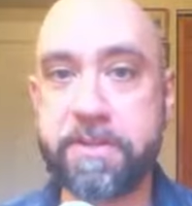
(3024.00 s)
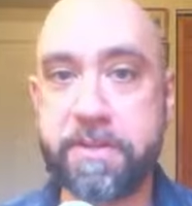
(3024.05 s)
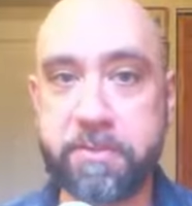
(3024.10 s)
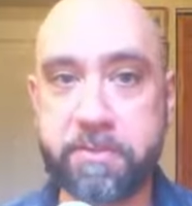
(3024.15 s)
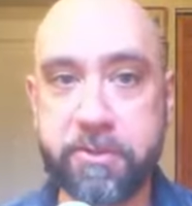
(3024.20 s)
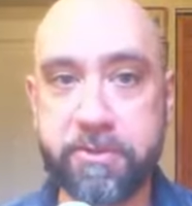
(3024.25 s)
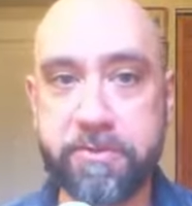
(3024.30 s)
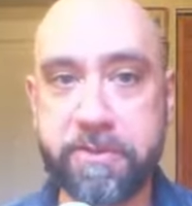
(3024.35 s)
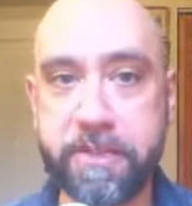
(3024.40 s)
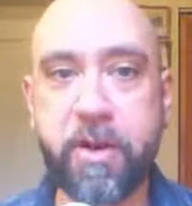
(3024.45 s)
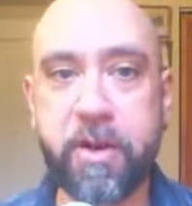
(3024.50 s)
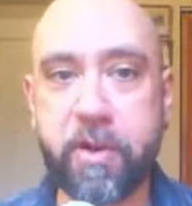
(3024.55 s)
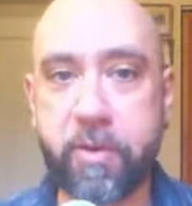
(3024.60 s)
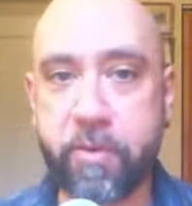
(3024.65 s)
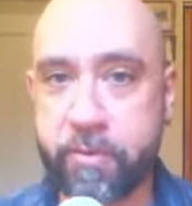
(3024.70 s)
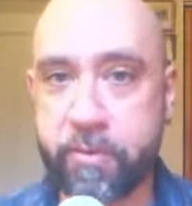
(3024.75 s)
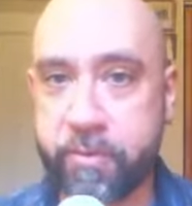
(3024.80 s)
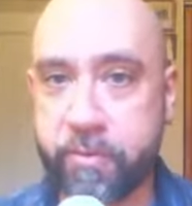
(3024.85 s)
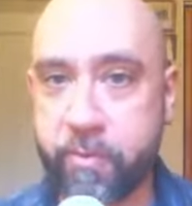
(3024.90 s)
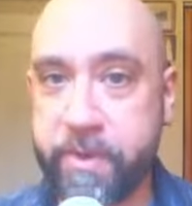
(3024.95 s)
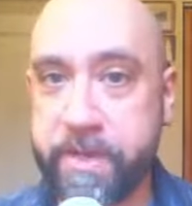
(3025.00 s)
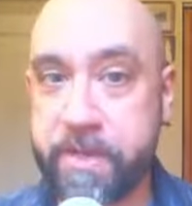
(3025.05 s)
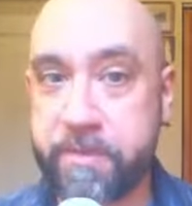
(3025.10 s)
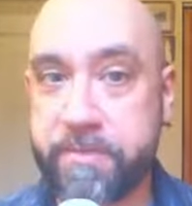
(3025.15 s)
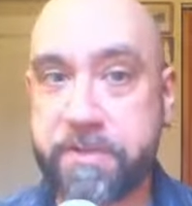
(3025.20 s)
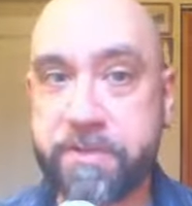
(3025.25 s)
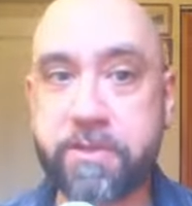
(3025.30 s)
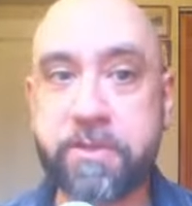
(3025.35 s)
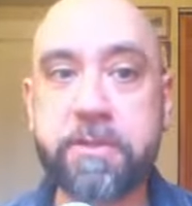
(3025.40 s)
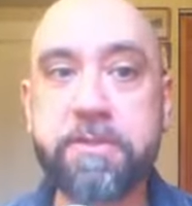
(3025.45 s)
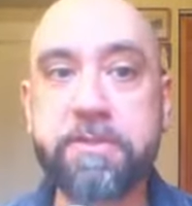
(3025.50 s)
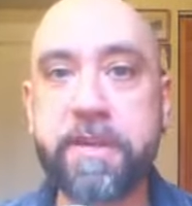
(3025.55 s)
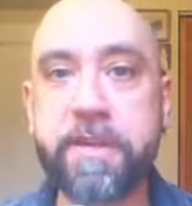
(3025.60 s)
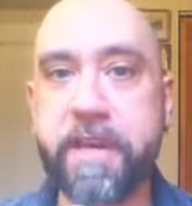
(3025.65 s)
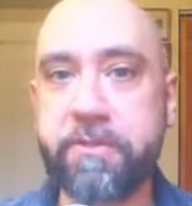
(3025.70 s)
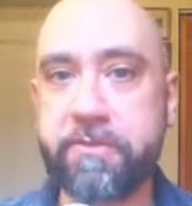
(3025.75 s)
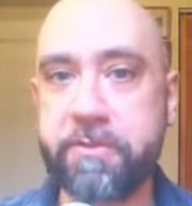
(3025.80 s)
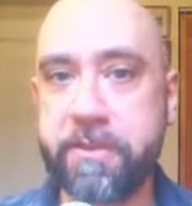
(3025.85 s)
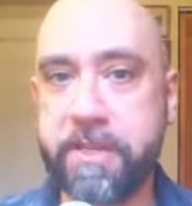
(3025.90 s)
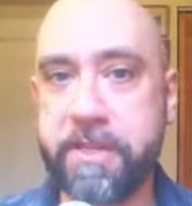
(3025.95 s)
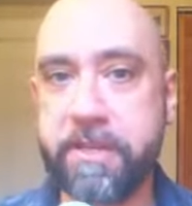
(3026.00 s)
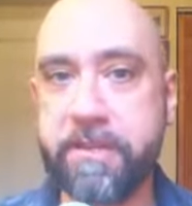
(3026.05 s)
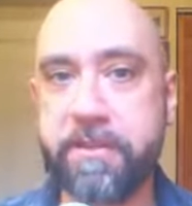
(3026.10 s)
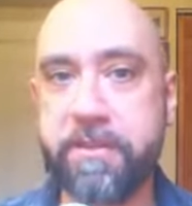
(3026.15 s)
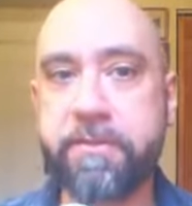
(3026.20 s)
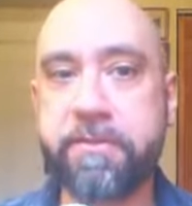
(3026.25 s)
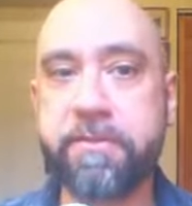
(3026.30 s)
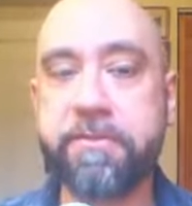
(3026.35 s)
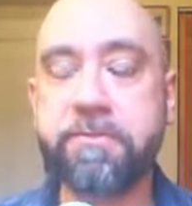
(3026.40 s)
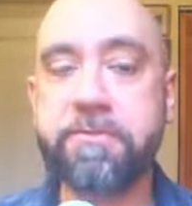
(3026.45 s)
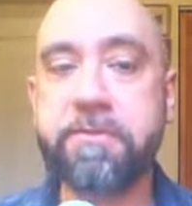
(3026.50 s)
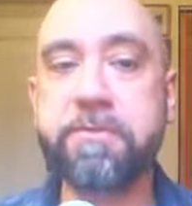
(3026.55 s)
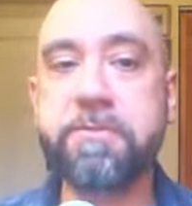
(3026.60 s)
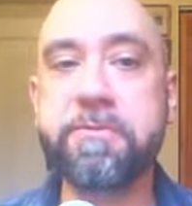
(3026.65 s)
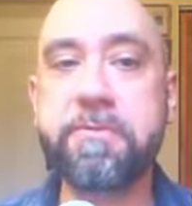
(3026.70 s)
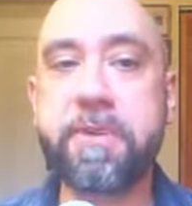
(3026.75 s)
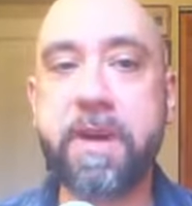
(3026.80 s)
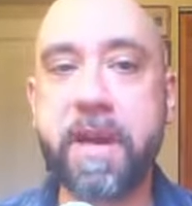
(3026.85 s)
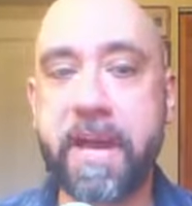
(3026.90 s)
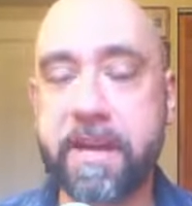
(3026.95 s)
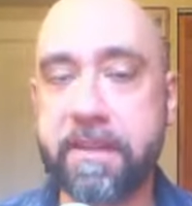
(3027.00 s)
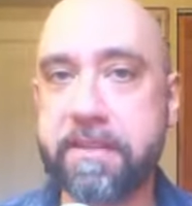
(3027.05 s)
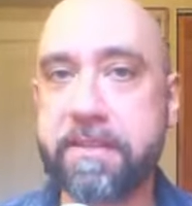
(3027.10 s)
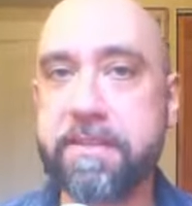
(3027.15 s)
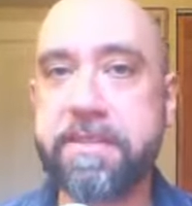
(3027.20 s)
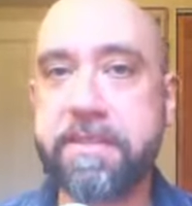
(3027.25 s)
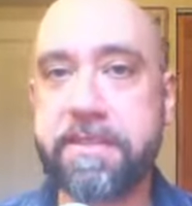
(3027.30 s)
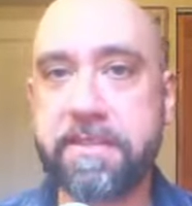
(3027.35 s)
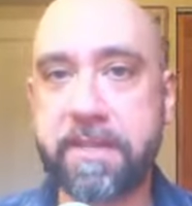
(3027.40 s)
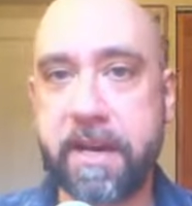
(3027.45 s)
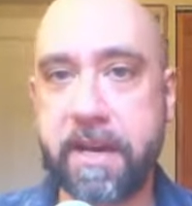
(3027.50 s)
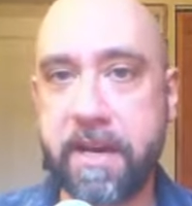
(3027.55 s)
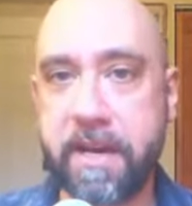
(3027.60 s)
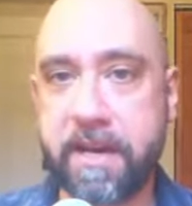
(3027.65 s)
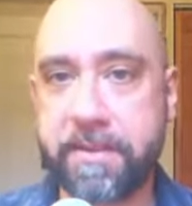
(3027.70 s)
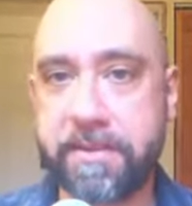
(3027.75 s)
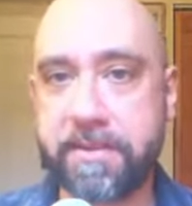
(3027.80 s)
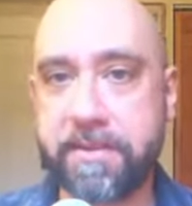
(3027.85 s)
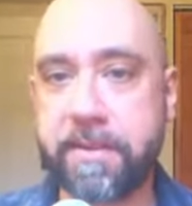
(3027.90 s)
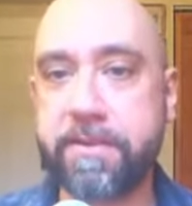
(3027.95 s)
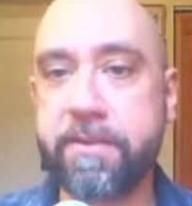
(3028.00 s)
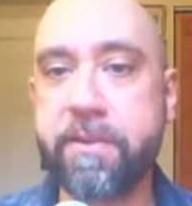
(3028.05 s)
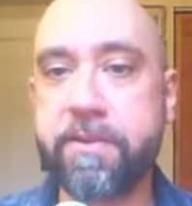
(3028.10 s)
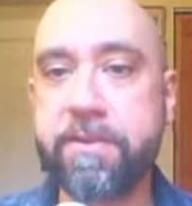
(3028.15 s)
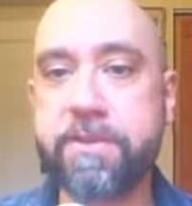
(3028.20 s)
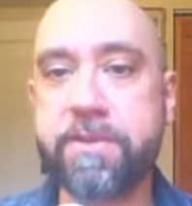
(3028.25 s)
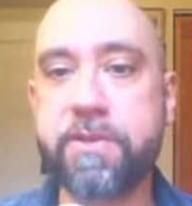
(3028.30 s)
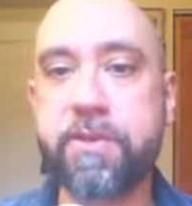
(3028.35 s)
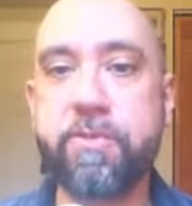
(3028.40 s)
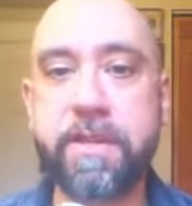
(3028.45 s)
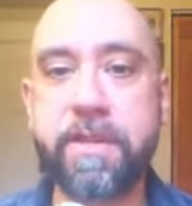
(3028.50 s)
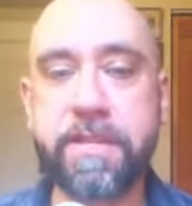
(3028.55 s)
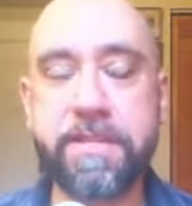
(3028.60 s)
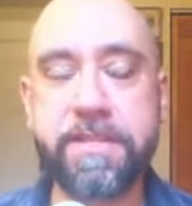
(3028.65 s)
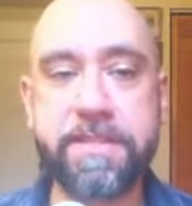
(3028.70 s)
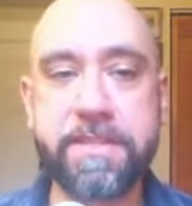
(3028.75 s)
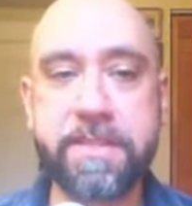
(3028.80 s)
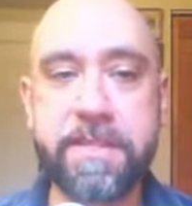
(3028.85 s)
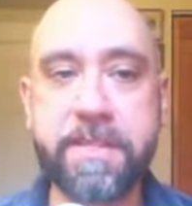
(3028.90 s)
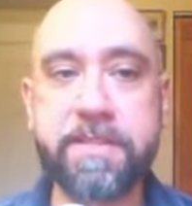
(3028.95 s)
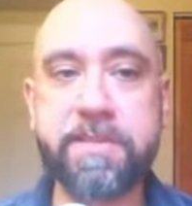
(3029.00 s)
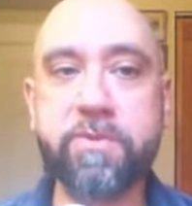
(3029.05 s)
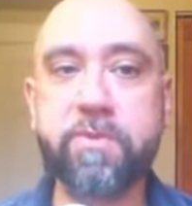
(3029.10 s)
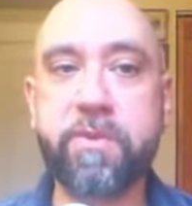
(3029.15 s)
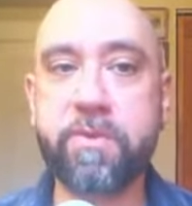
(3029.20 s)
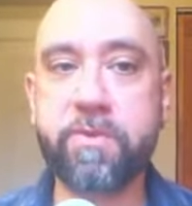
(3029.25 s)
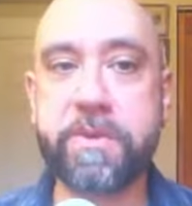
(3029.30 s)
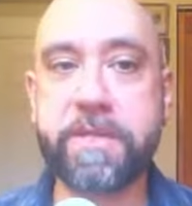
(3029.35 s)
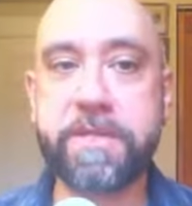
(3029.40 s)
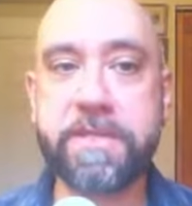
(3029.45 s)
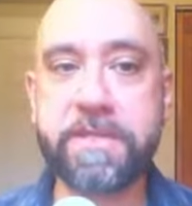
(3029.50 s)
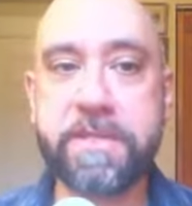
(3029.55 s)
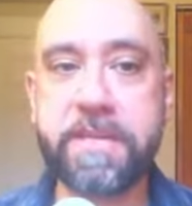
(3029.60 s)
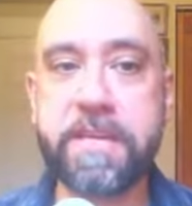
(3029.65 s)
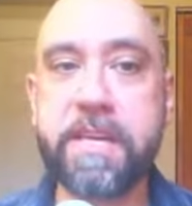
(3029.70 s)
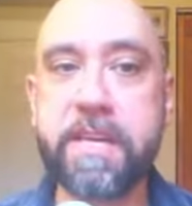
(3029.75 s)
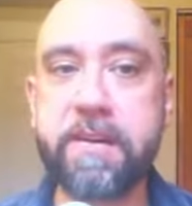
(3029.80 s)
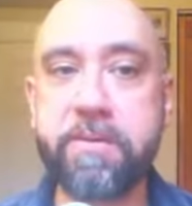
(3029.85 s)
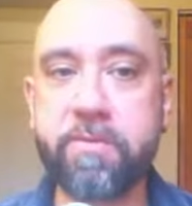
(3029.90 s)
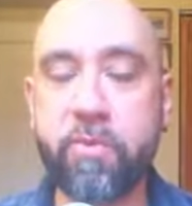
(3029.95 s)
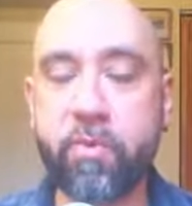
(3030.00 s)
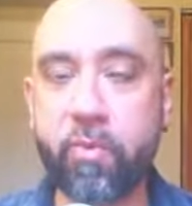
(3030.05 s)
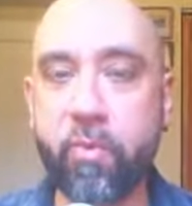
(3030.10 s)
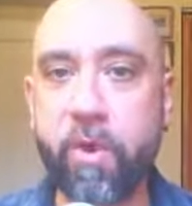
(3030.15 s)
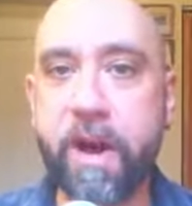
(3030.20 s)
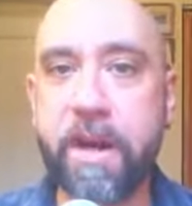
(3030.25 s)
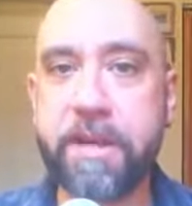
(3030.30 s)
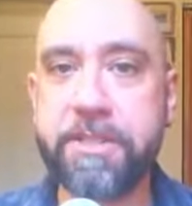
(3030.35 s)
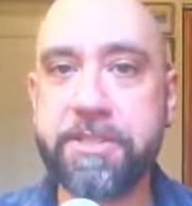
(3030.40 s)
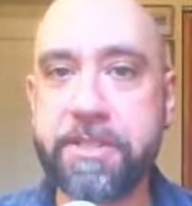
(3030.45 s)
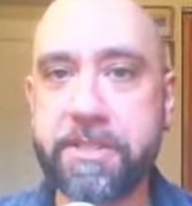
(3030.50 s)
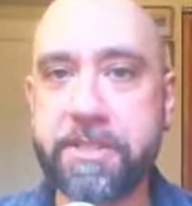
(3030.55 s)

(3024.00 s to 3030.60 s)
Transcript: movie. We observe Henry through Alex's eyes. And there are so many scenes where we see him watching